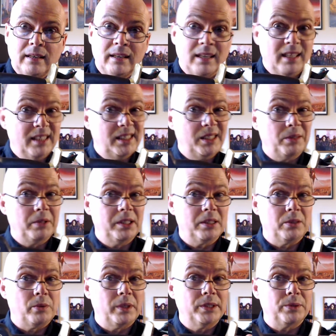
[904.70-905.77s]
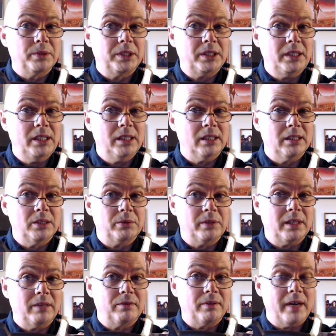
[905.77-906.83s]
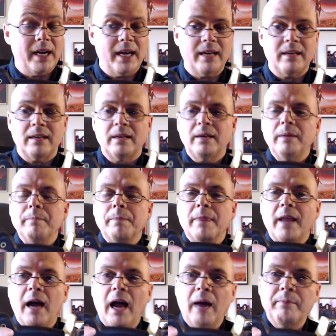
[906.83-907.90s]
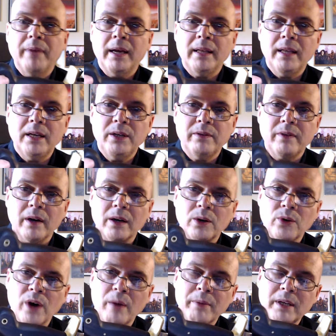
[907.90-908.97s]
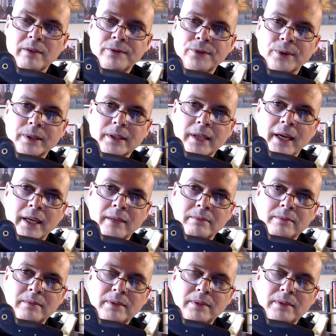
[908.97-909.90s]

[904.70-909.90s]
and I guess the original ones were steel is what I've read. And then you've got a grommet for a,